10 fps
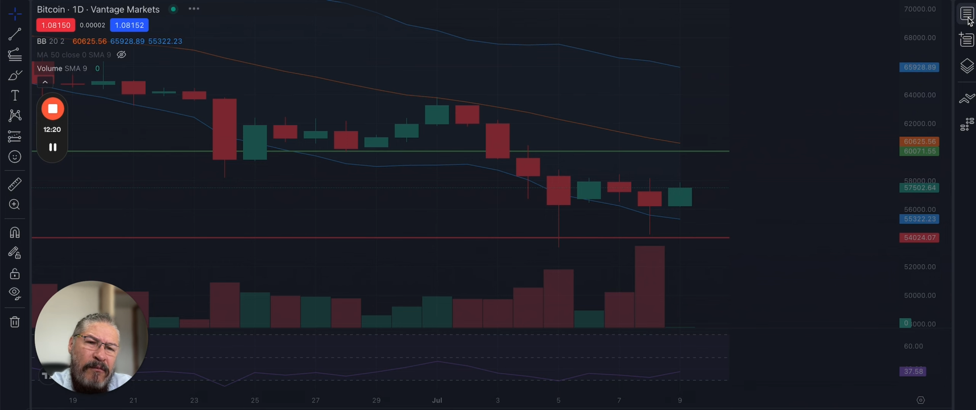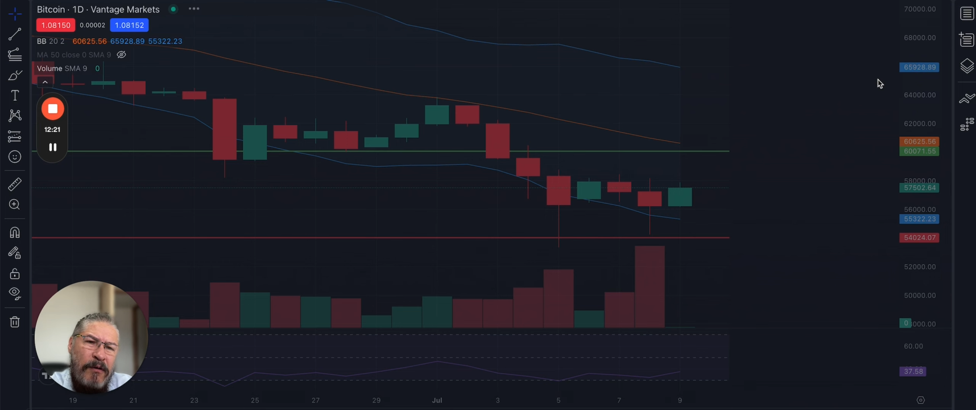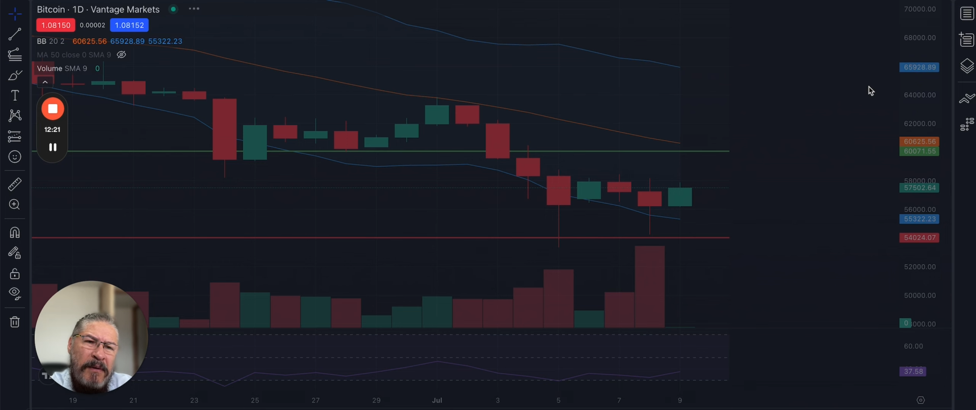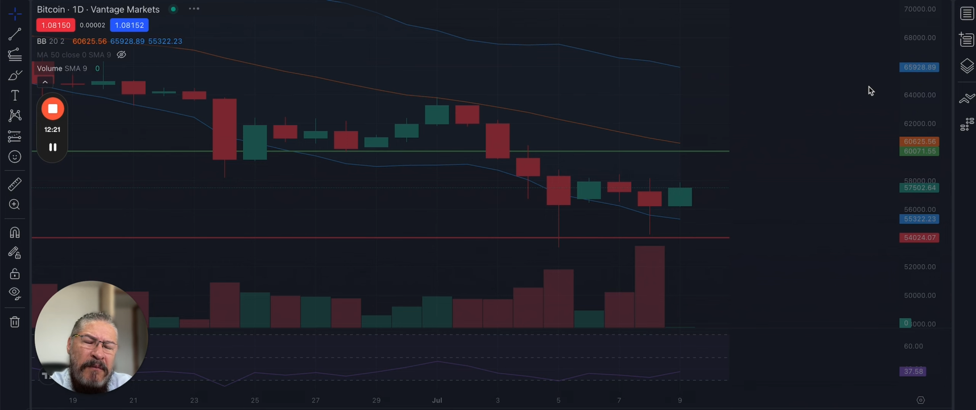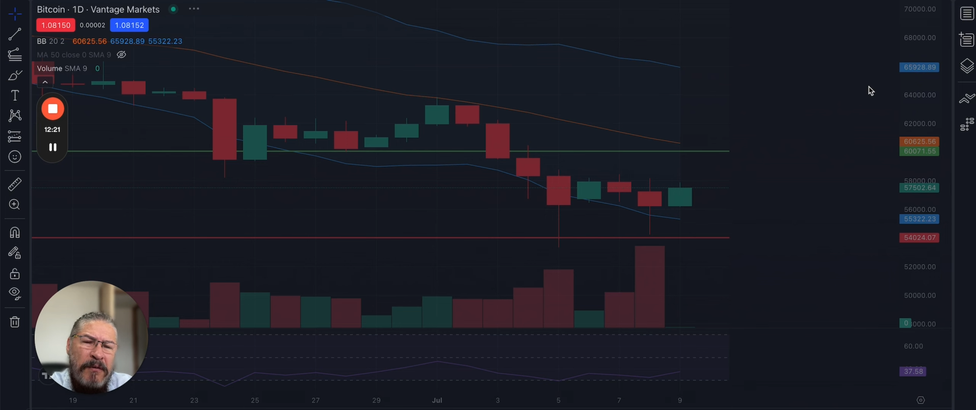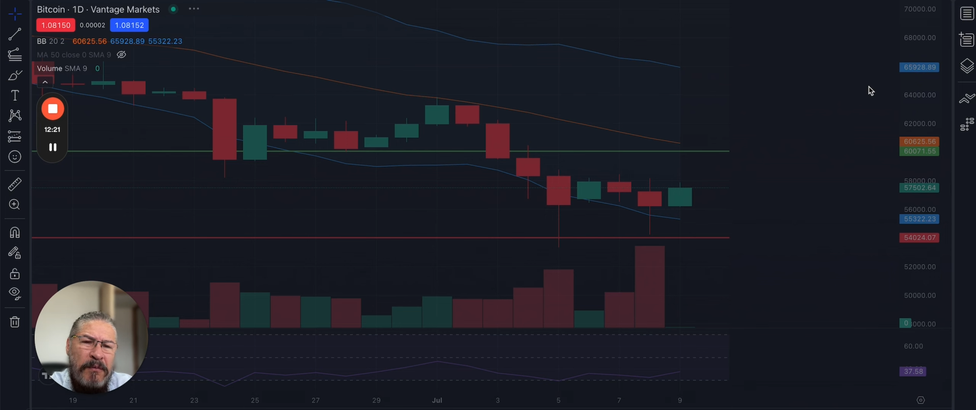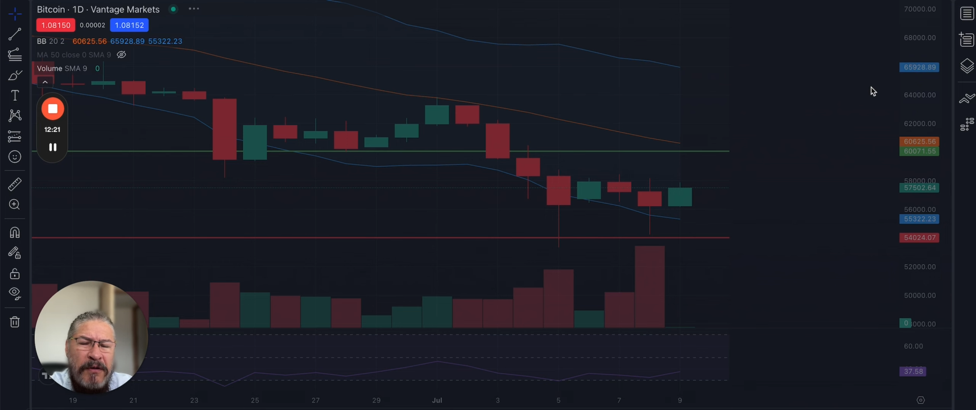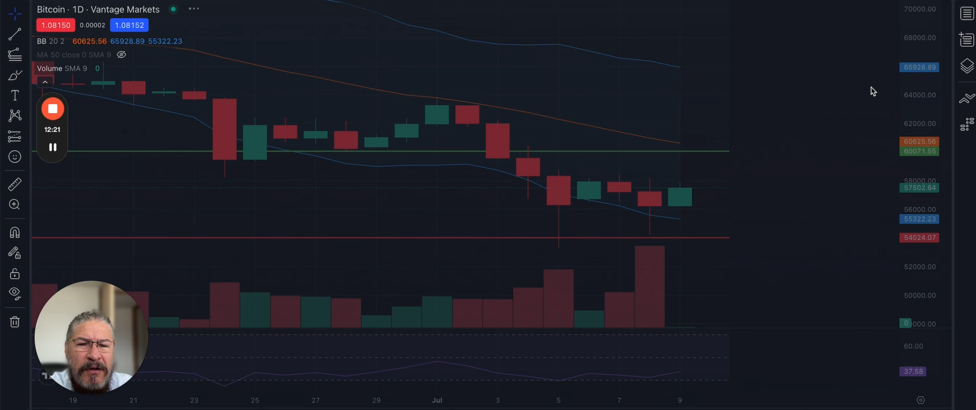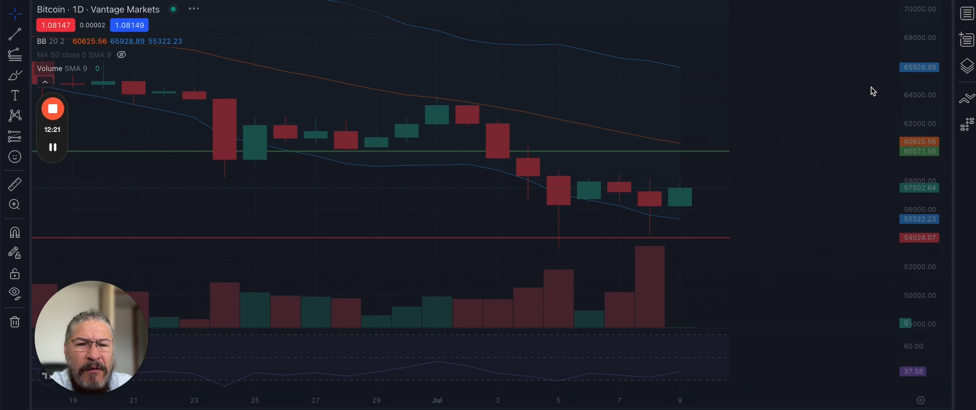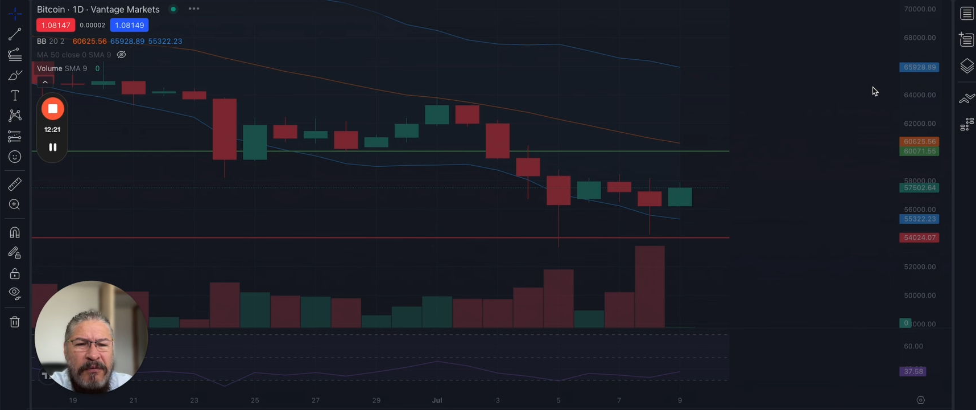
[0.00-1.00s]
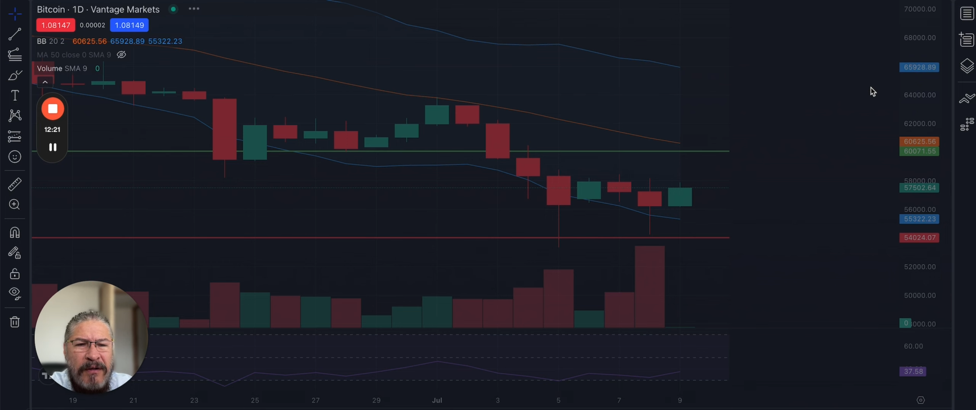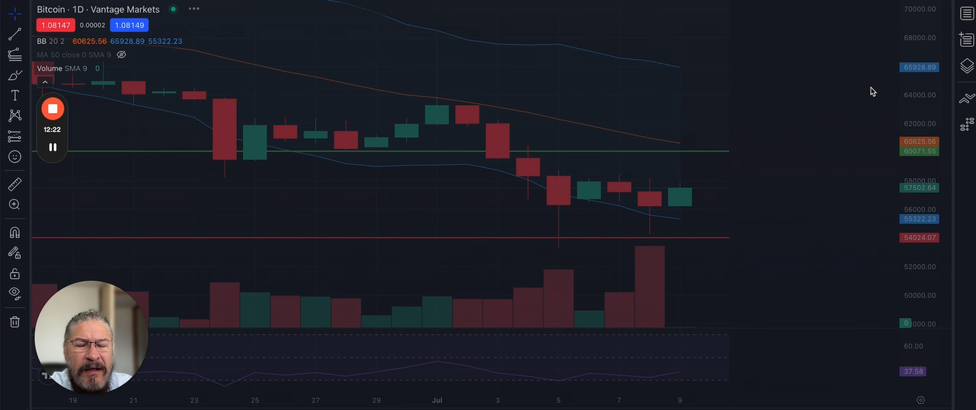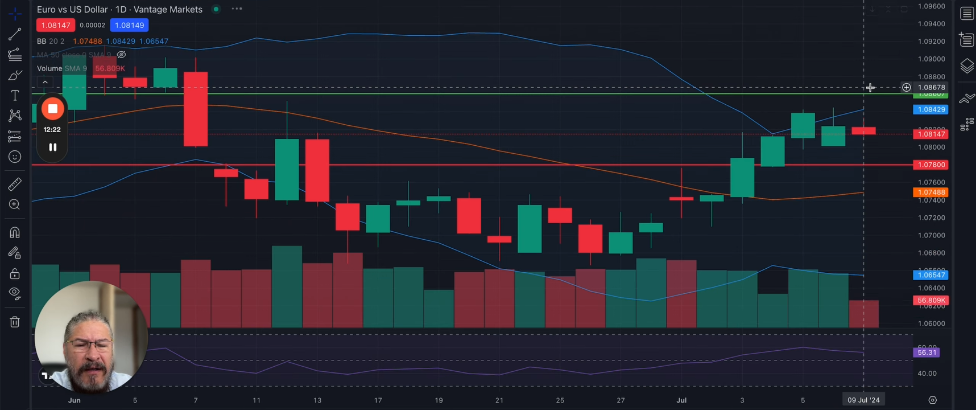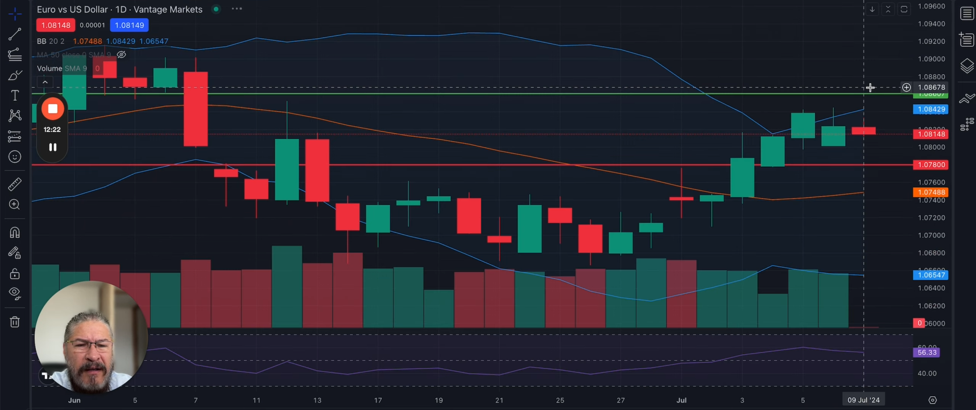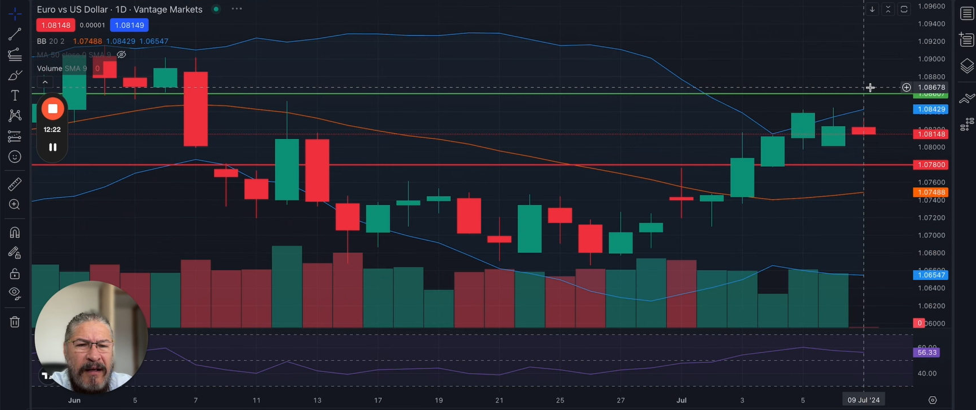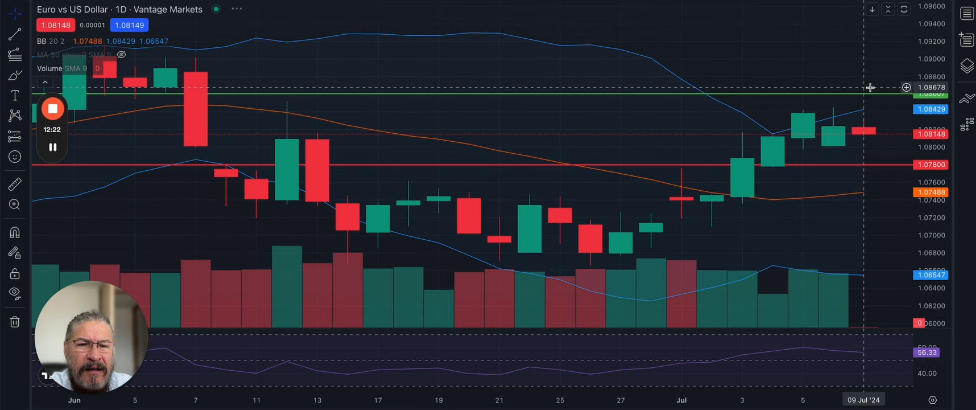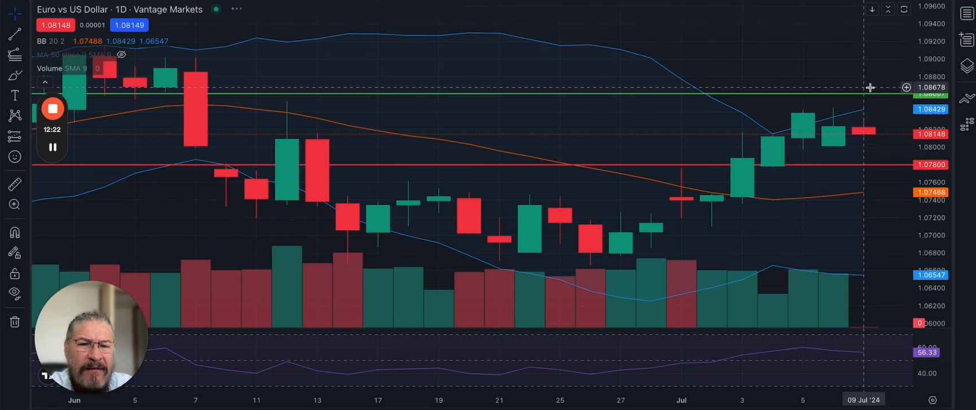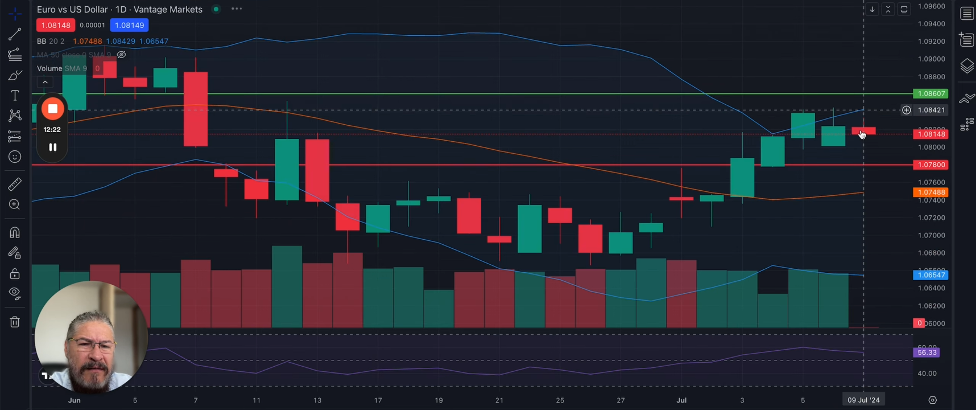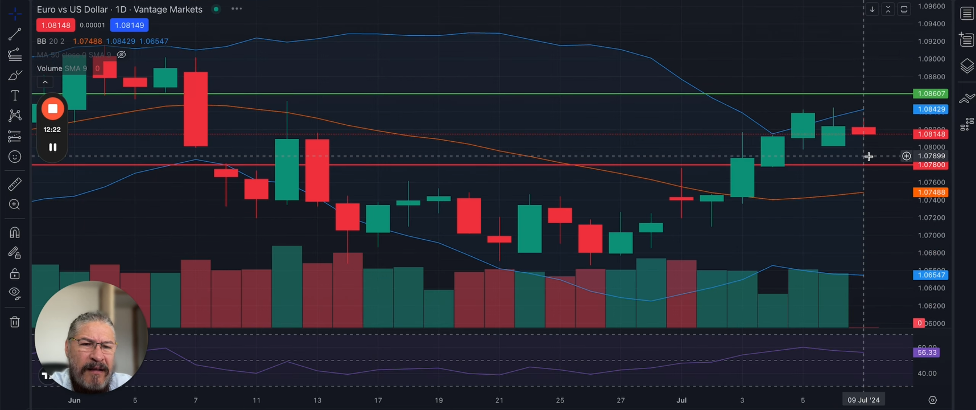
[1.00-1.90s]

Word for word: momentum to the upside and,